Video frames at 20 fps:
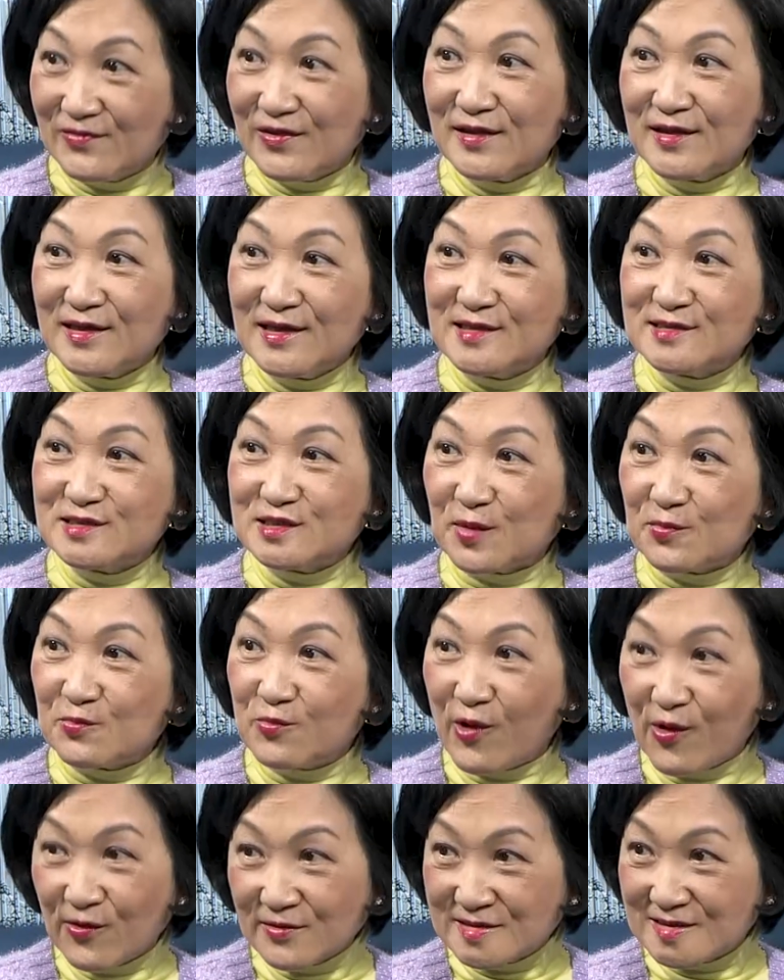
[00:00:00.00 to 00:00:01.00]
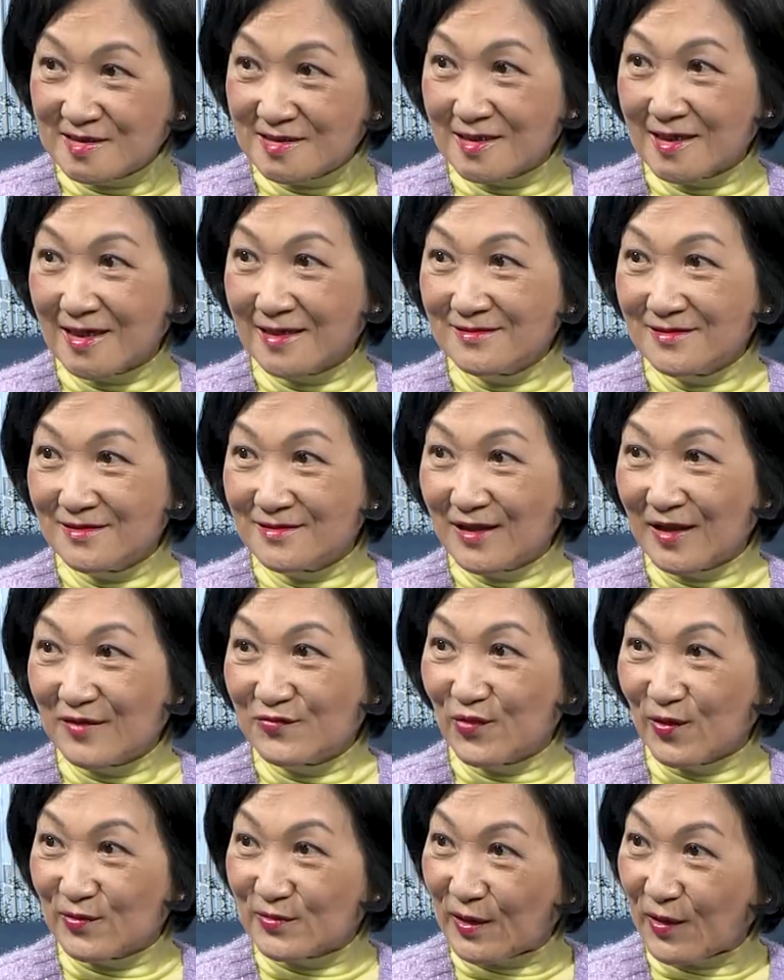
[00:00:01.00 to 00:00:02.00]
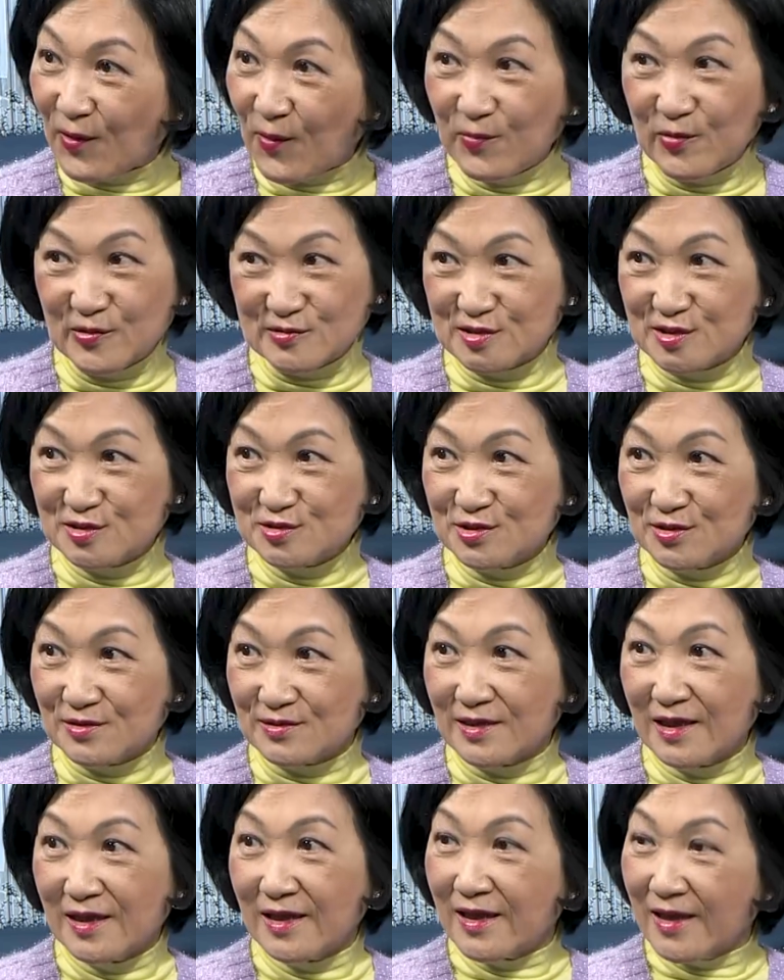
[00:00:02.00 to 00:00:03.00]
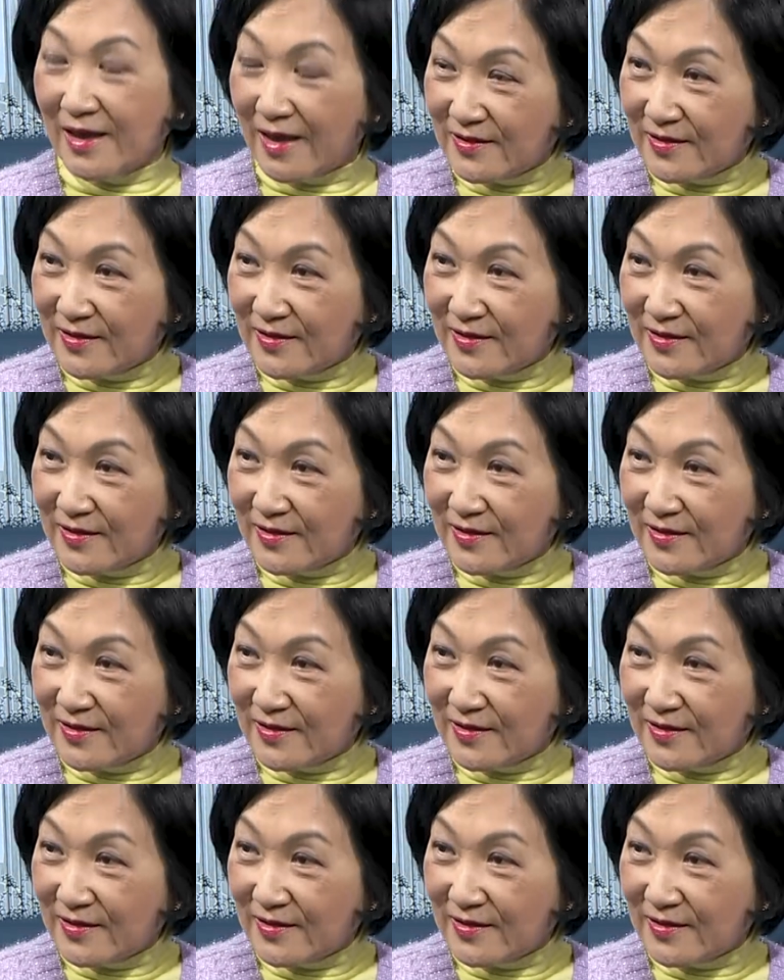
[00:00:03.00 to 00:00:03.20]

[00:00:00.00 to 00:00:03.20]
I think he's a proxy candidate for the opposition. And